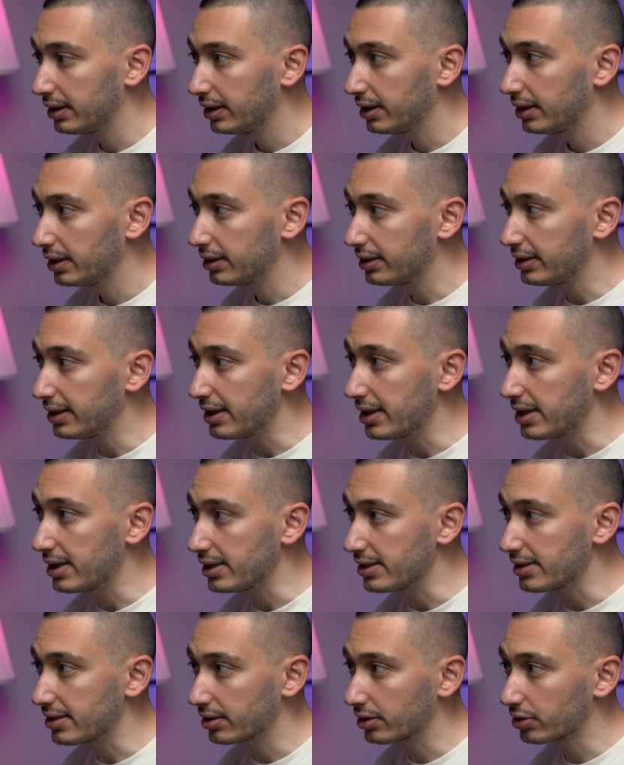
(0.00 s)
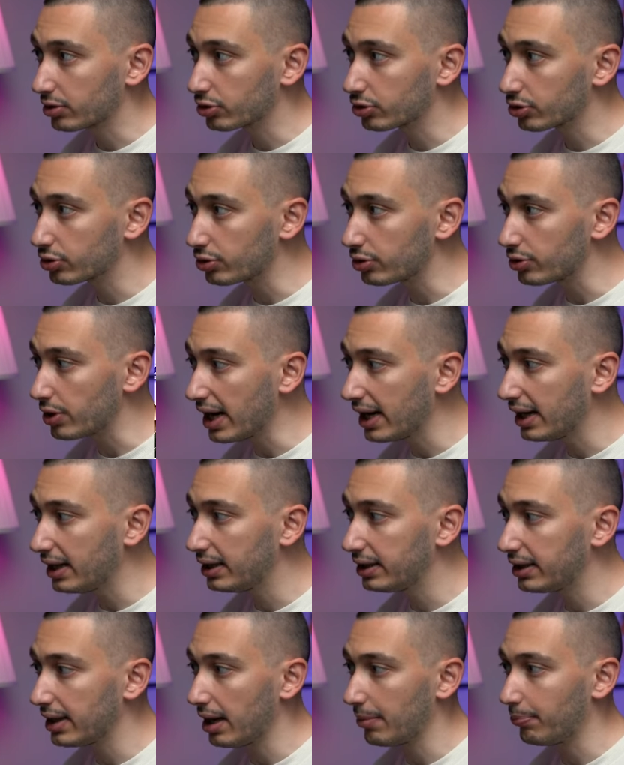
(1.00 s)
this great
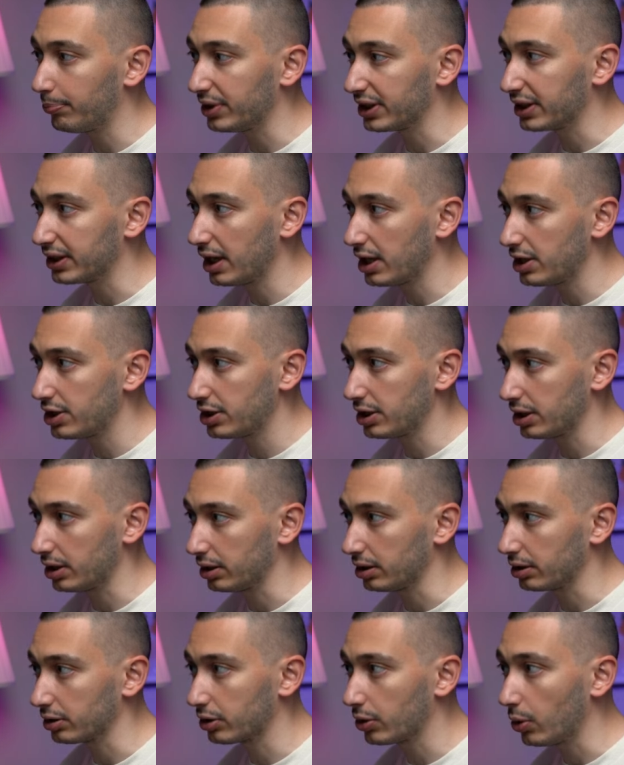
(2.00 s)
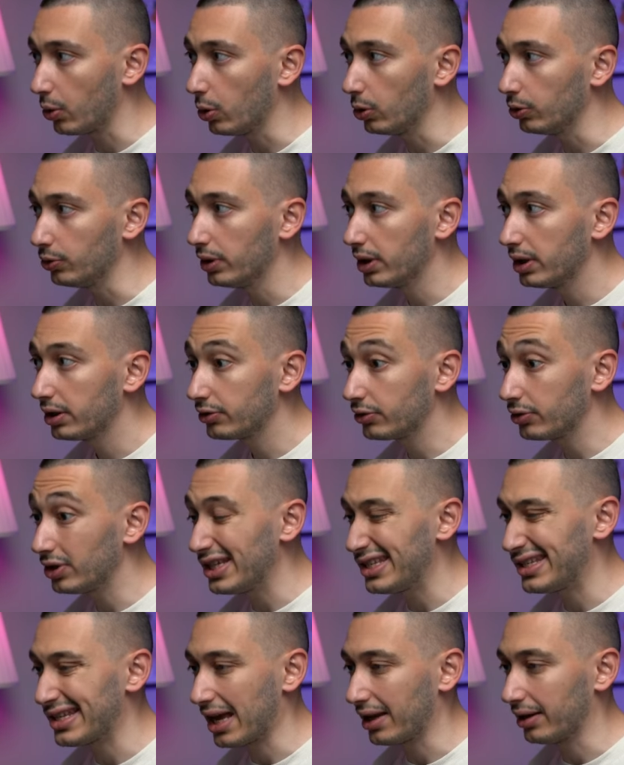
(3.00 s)
application called
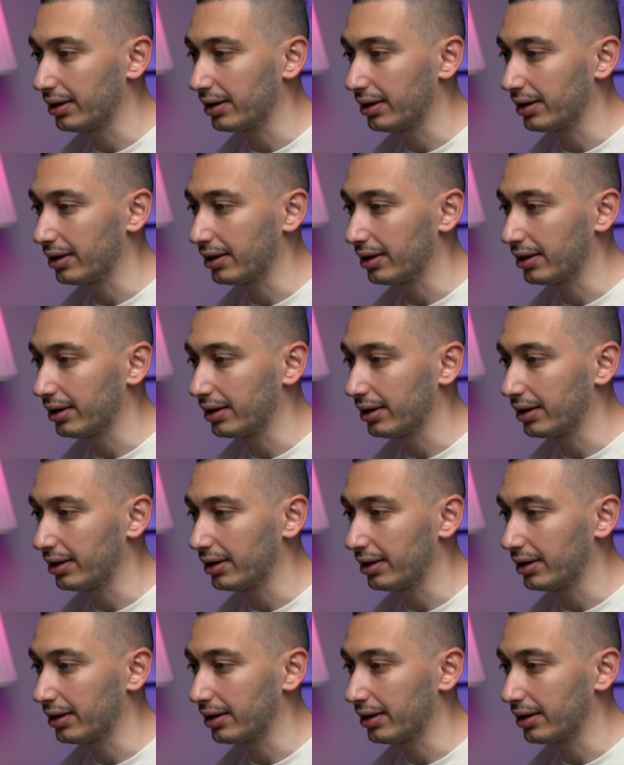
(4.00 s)
Resend.